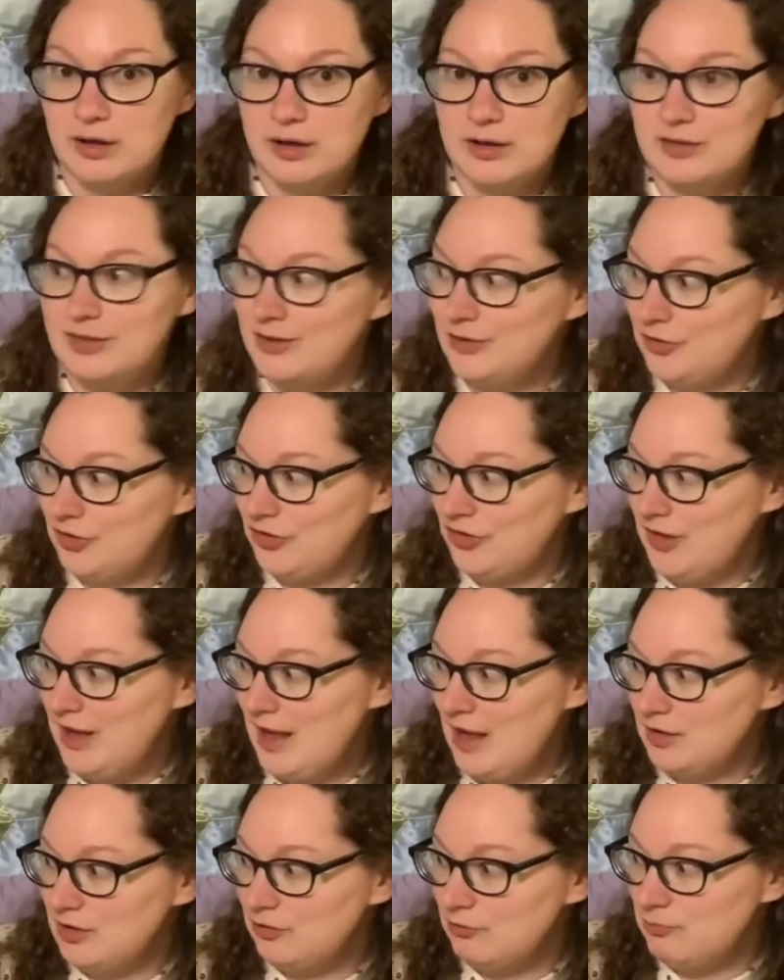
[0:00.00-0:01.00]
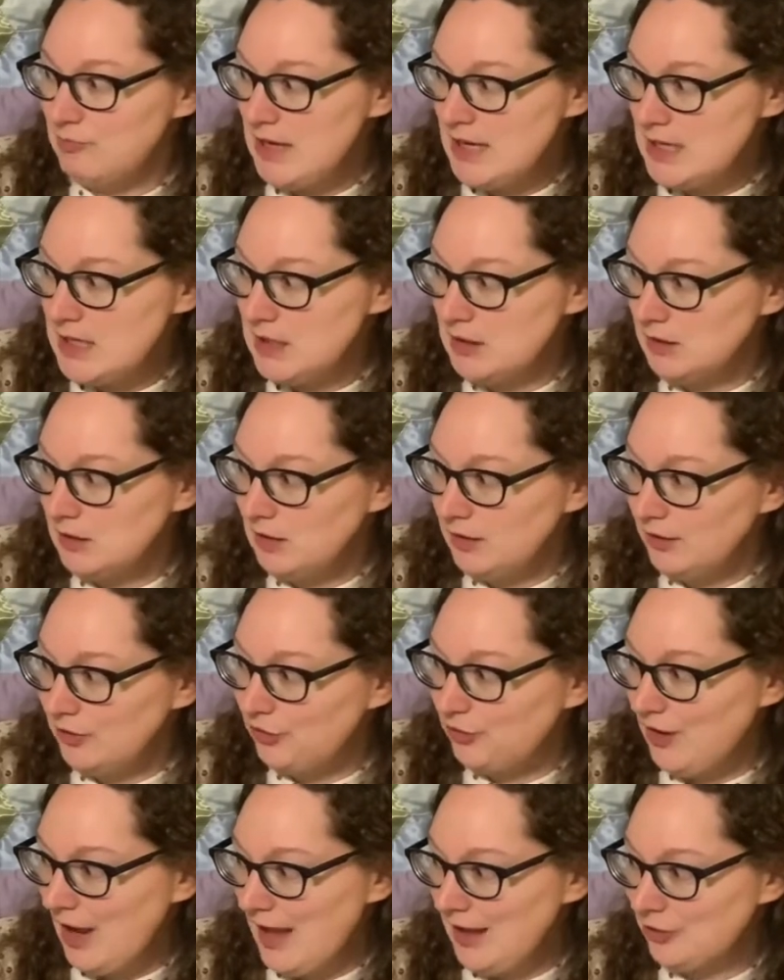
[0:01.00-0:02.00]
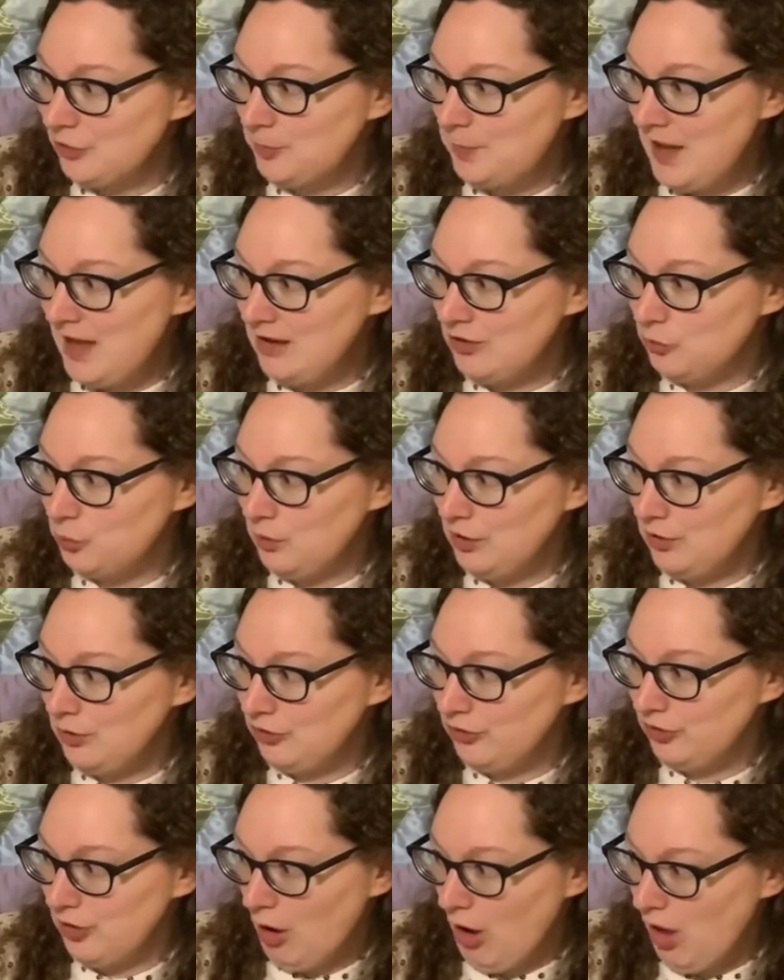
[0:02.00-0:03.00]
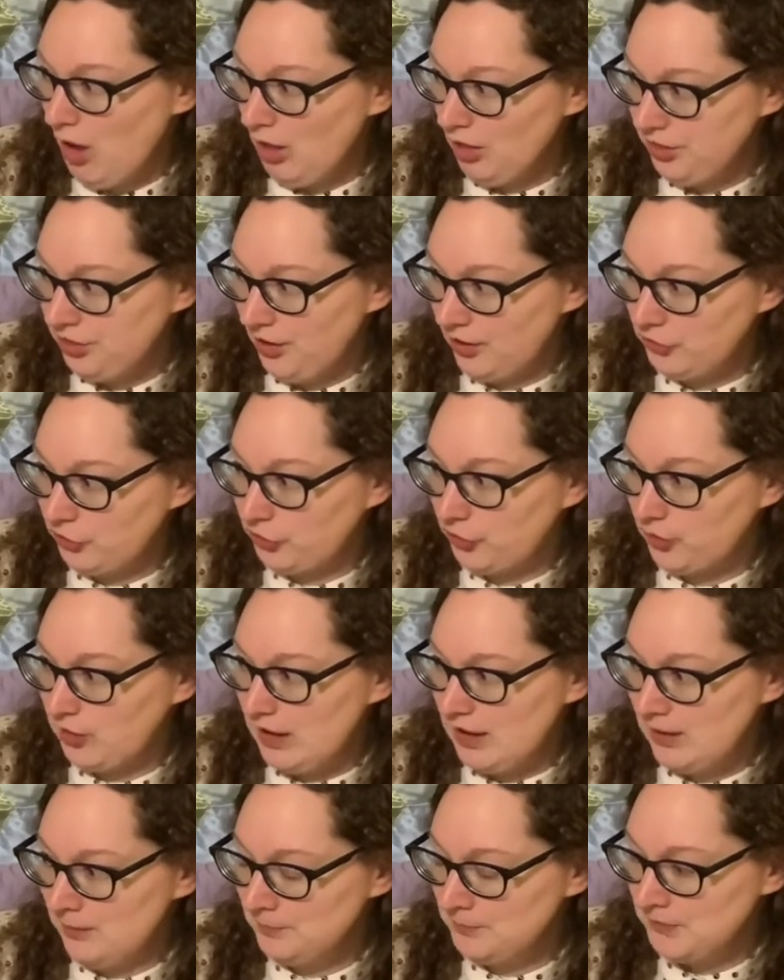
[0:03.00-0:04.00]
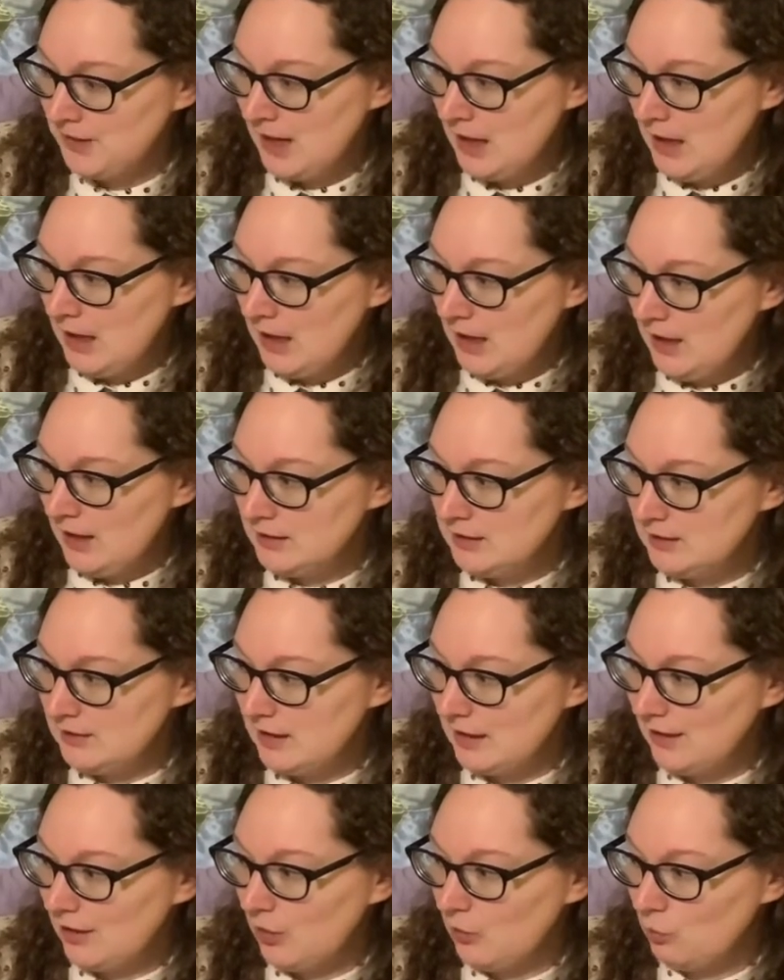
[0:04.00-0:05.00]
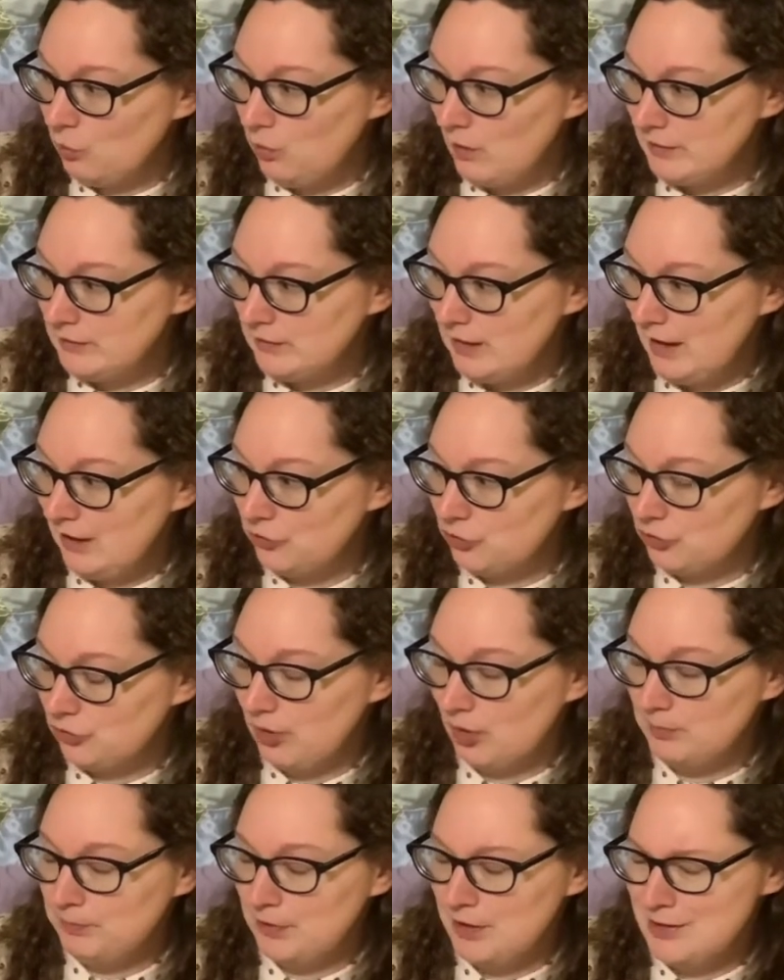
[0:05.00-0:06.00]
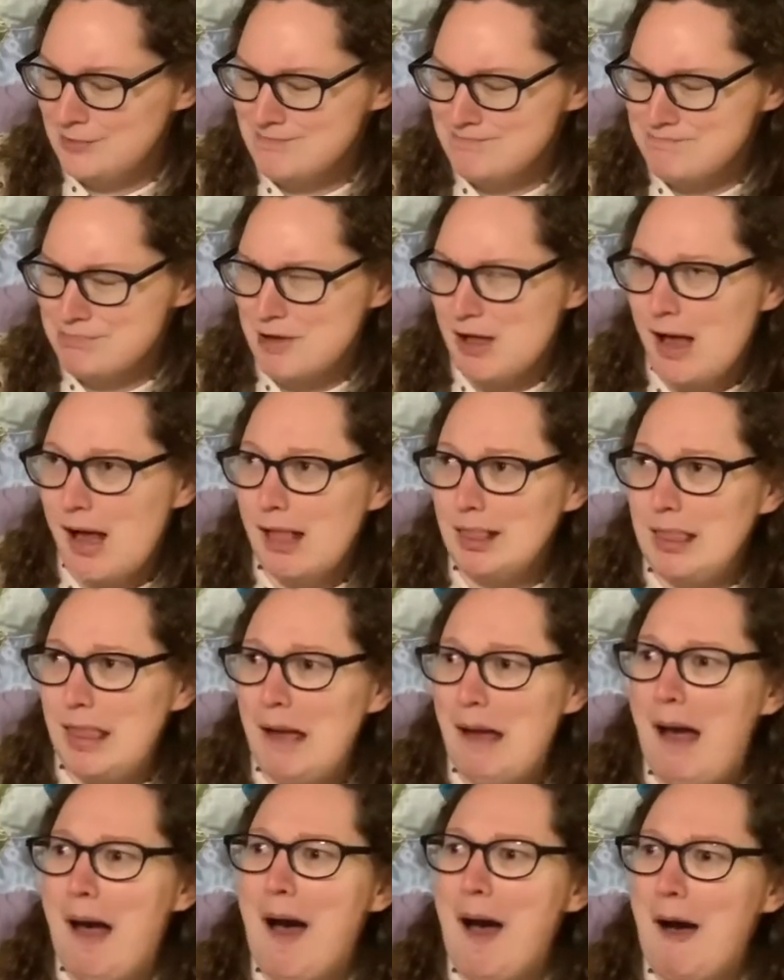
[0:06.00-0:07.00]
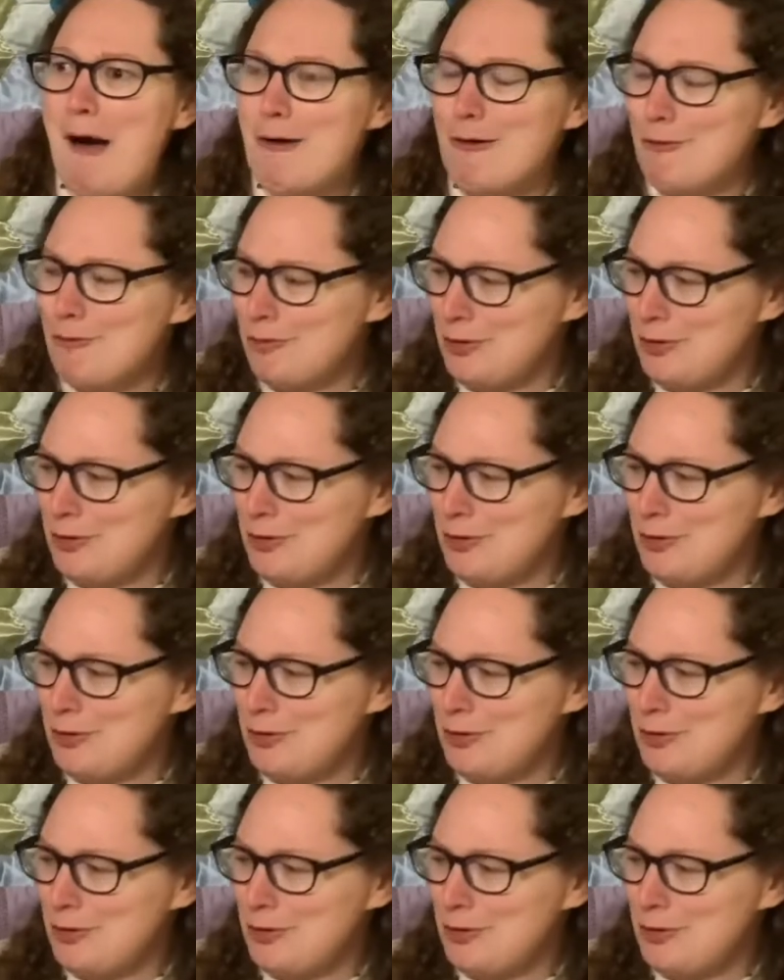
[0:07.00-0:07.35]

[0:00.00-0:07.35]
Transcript: This is the end of me. Sags, bags, wrinkles, and a hole, thought Sooki. And he let out one last trumpeting bellow.